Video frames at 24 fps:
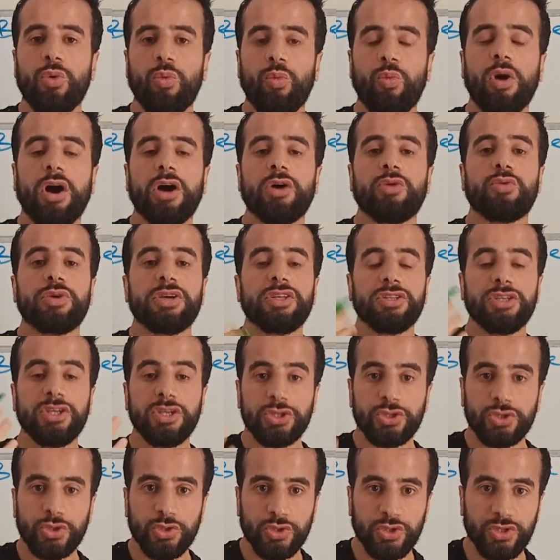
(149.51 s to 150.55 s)
what we
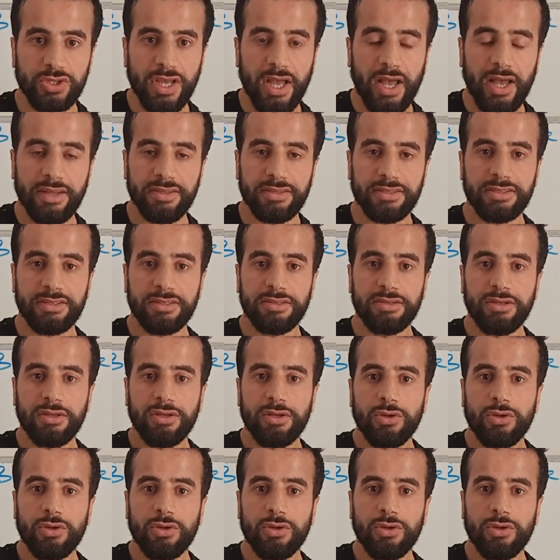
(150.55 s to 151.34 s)
need to set